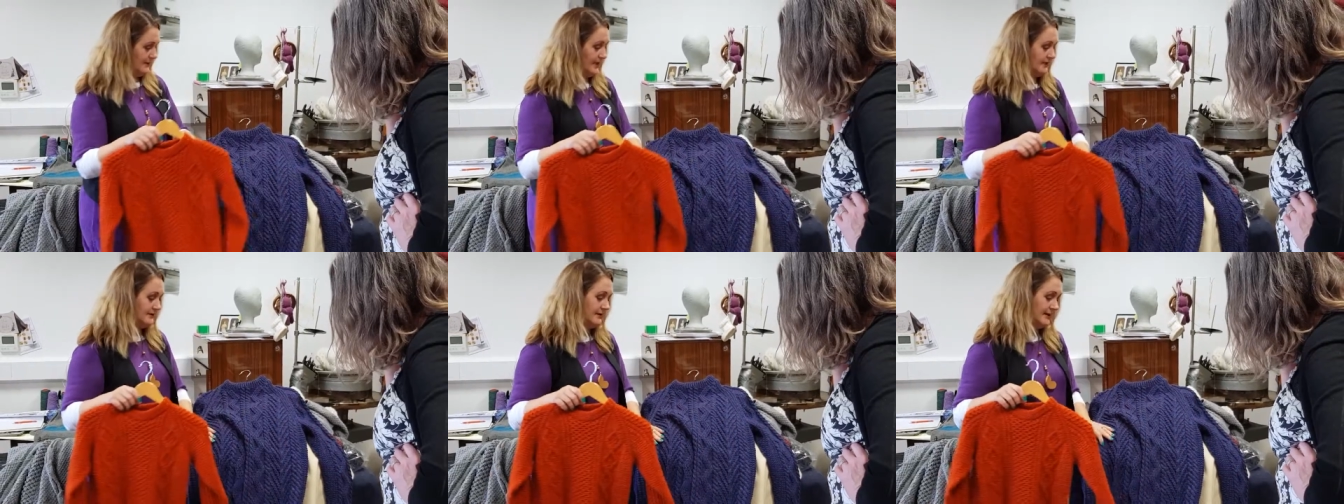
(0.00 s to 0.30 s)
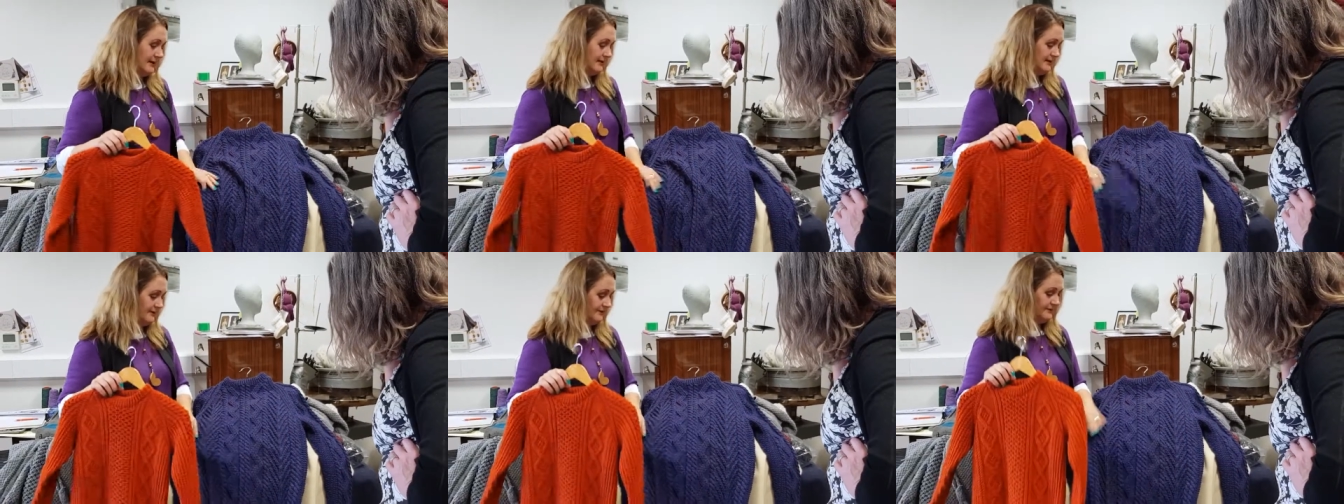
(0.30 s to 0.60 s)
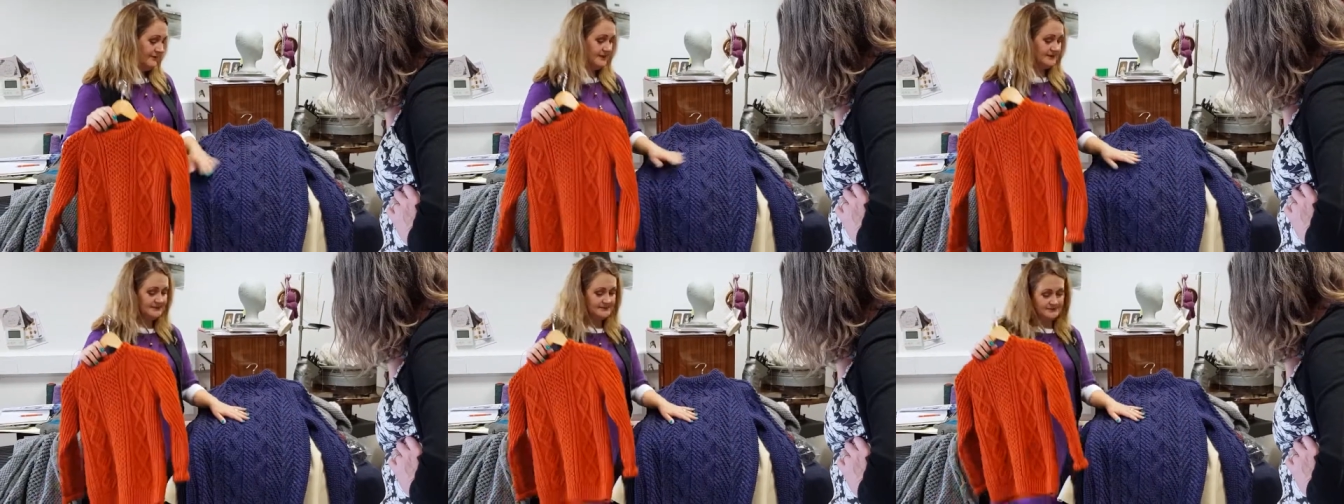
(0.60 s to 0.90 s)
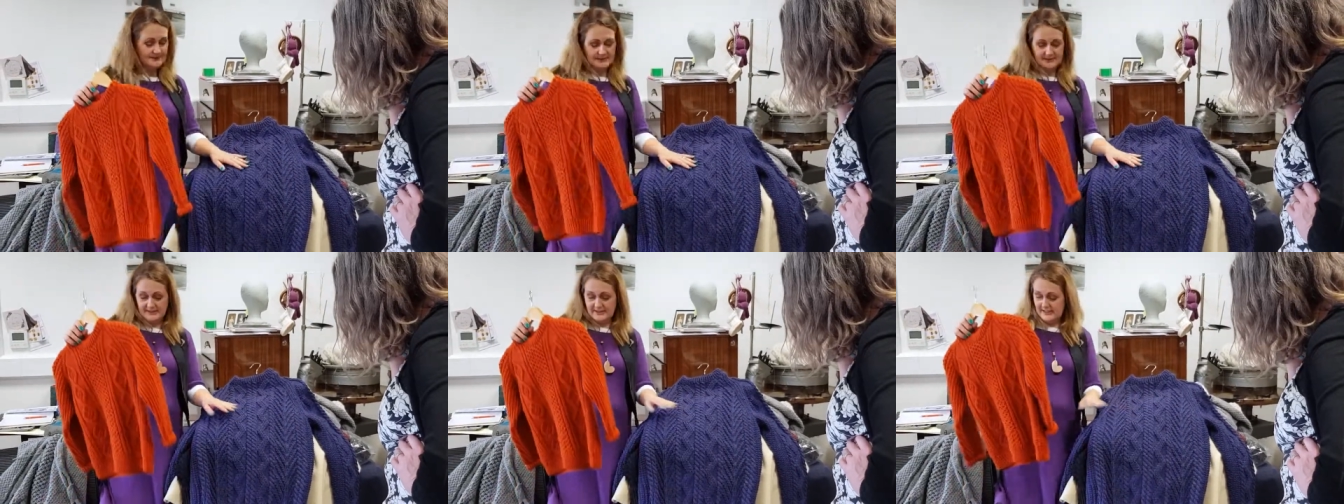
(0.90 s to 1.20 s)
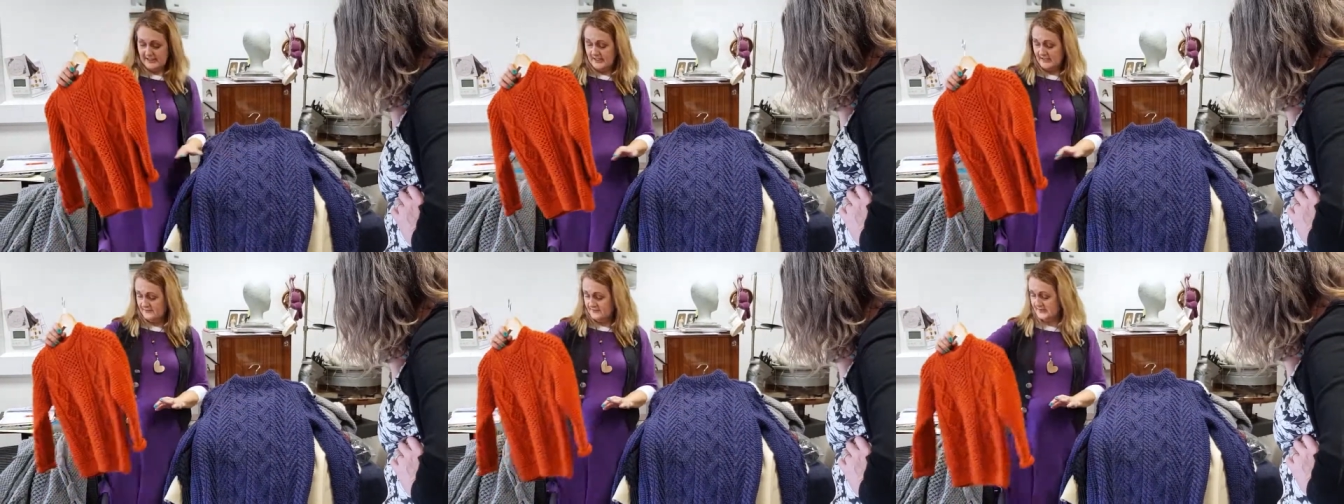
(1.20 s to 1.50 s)
I, I love this one. I
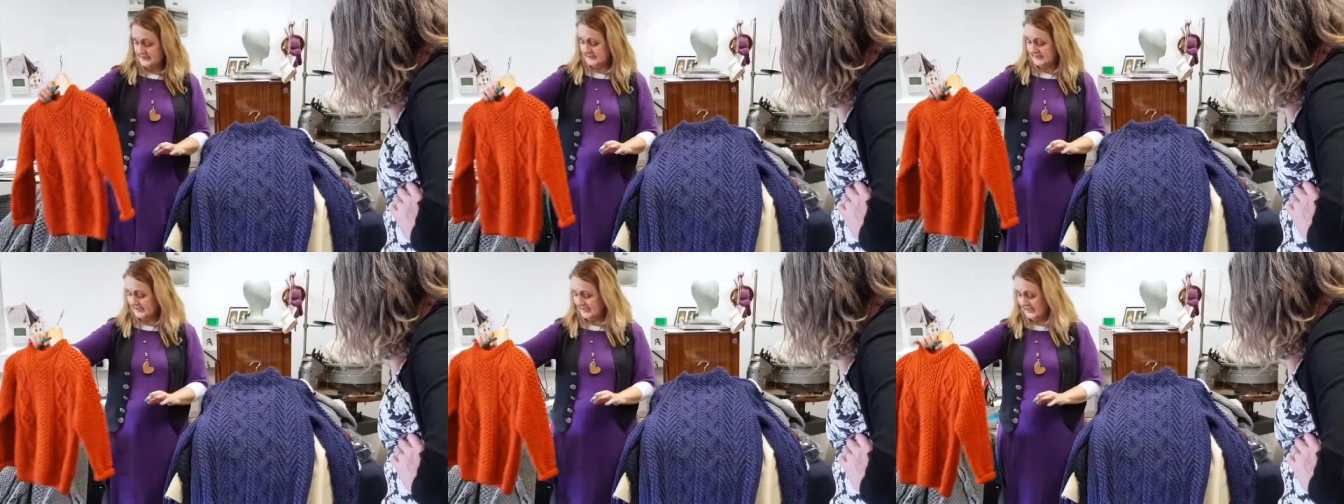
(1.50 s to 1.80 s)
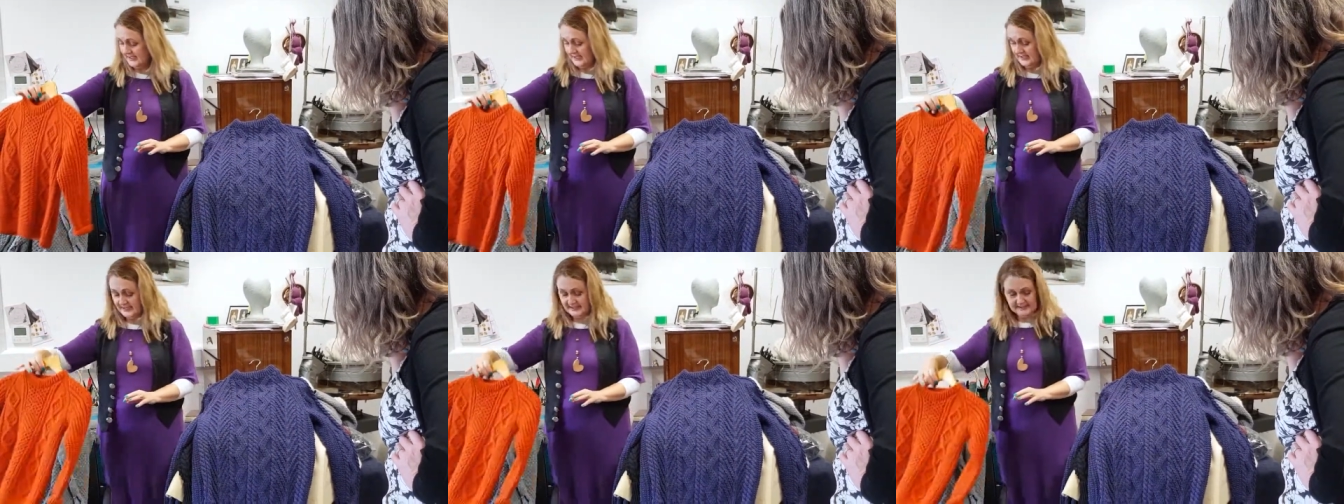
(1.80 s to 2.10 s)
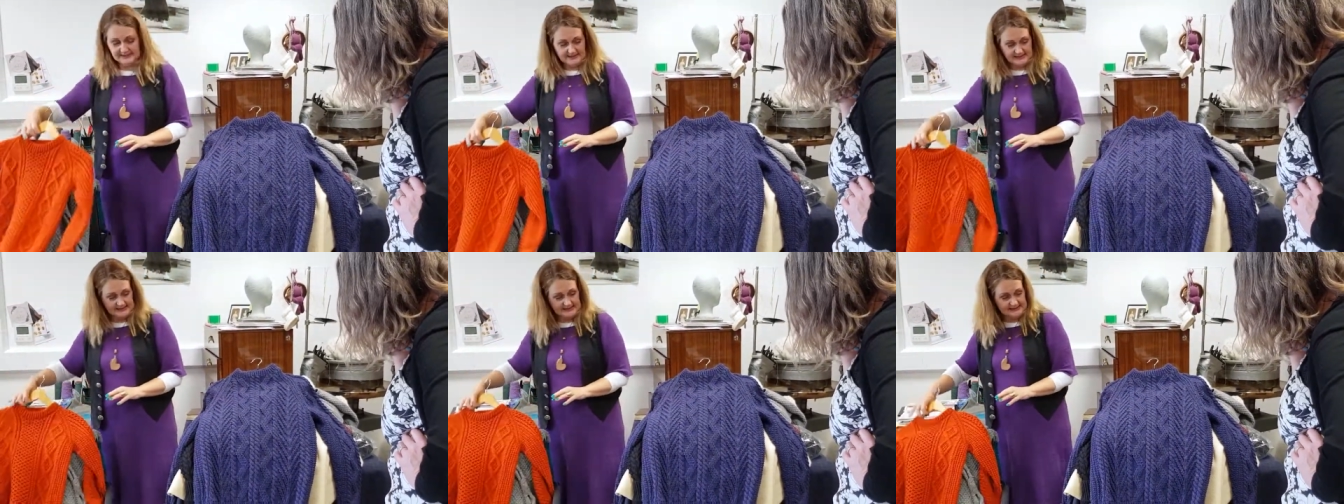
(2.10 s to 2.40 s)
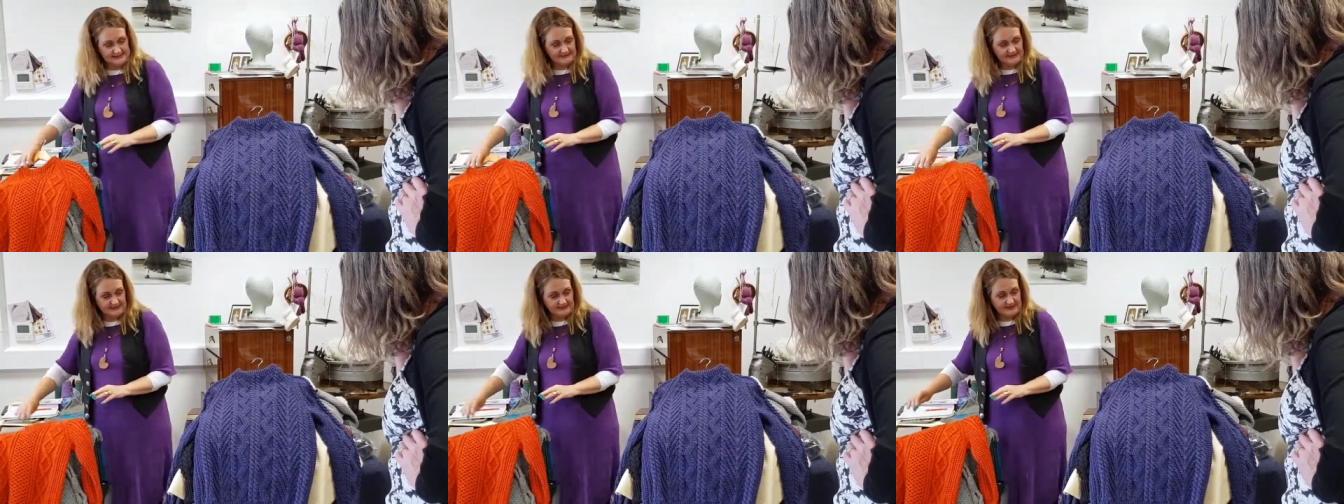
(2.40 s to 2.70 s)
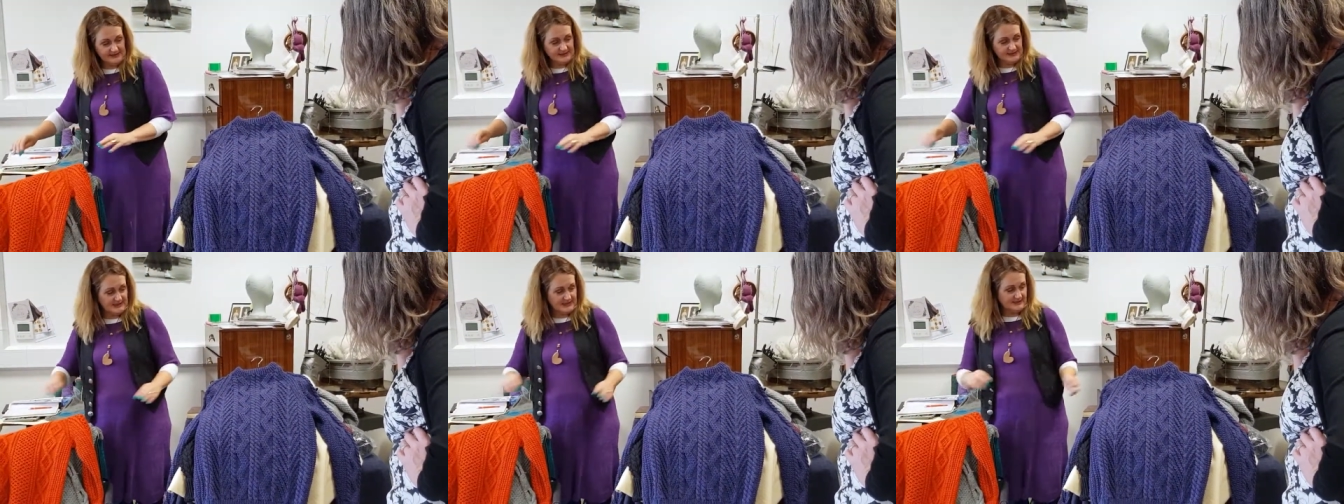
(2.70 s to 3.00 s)
have to say, it, it's a
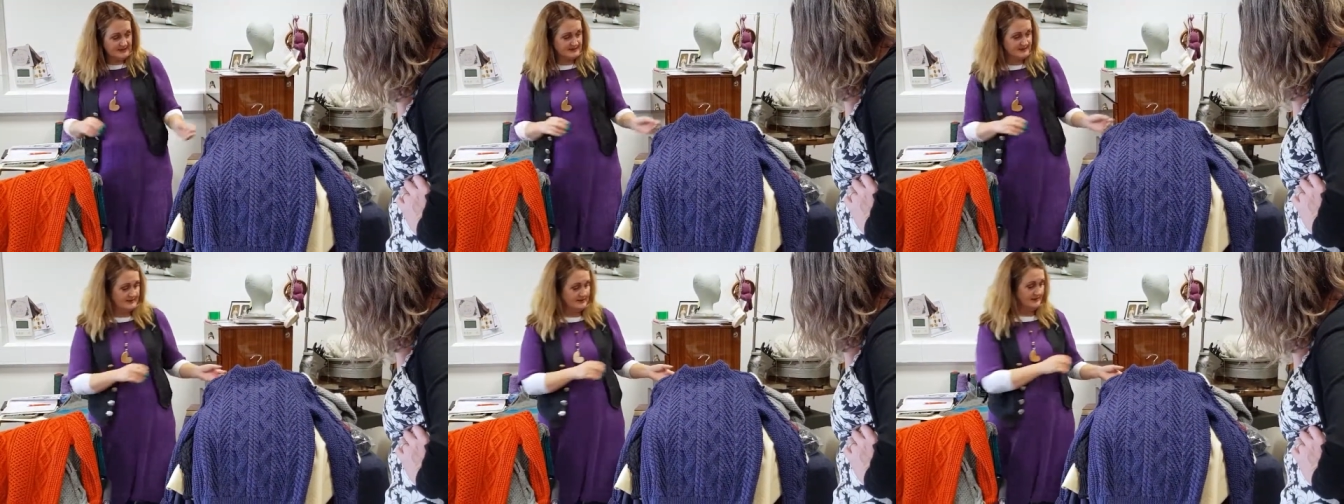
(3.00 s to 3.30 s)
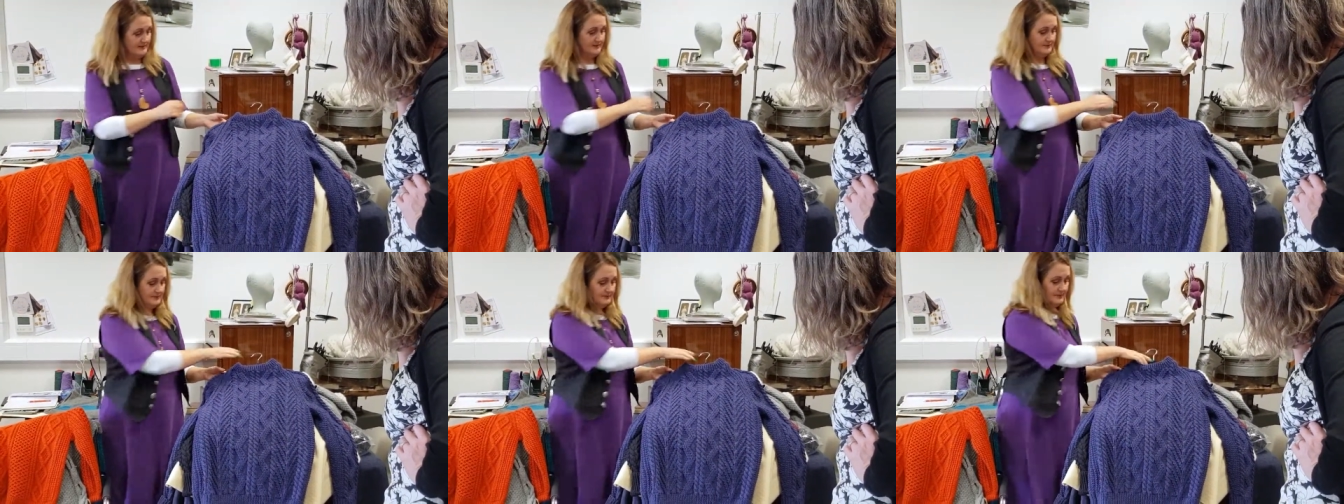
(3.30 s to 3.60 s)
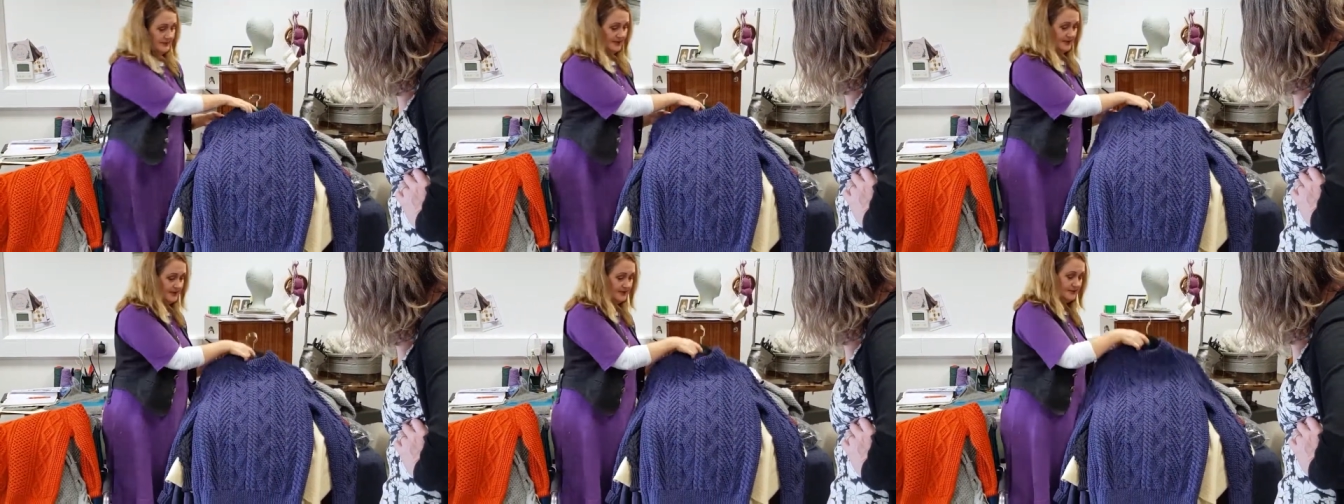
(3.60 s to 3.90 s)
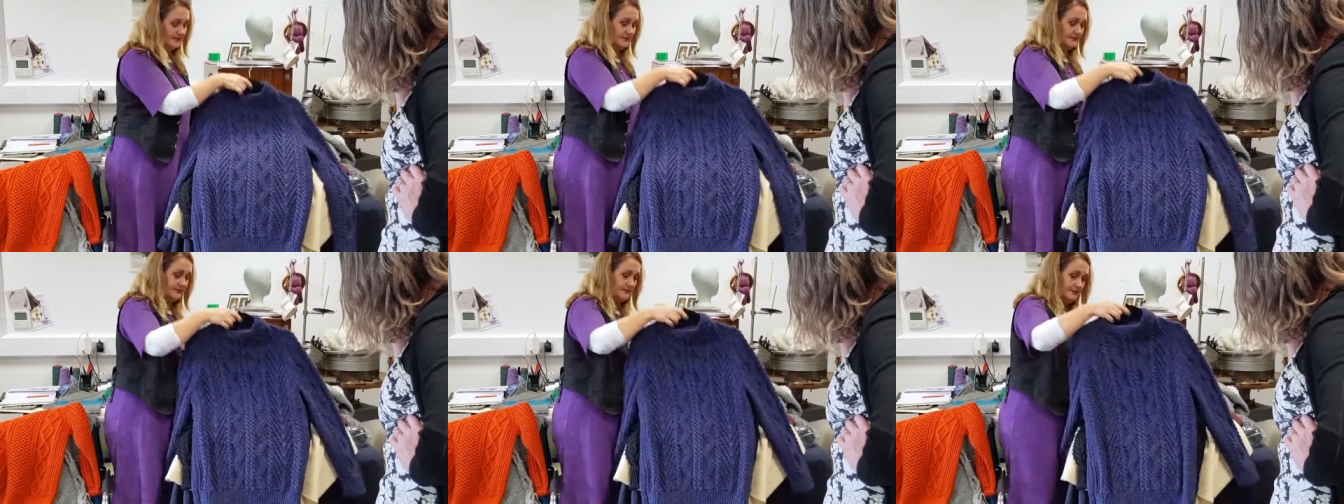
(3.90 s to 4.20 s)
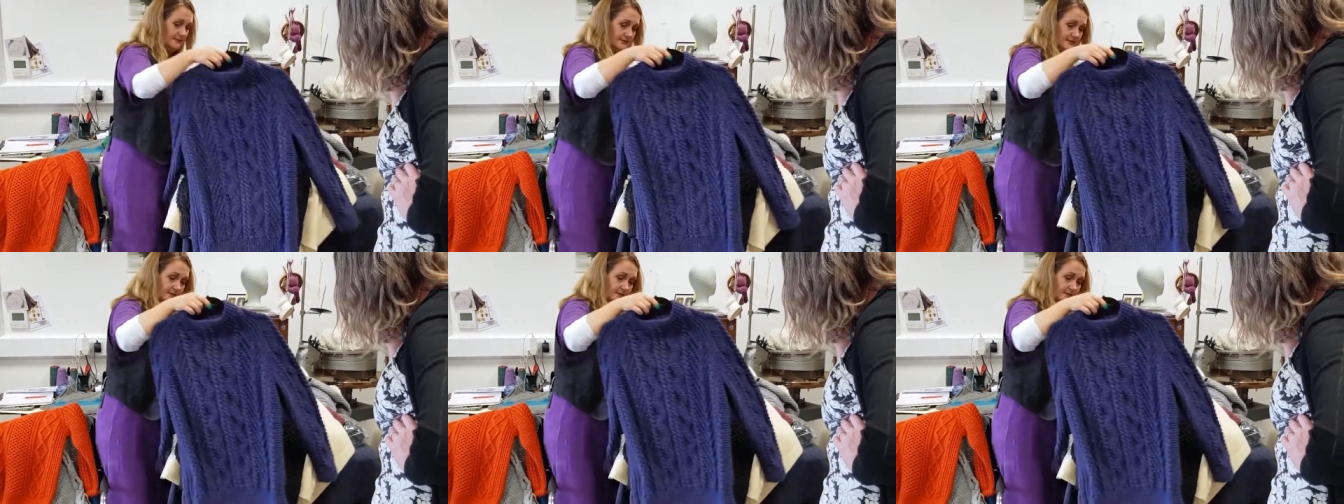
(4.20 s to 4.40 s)
very gentle pattern.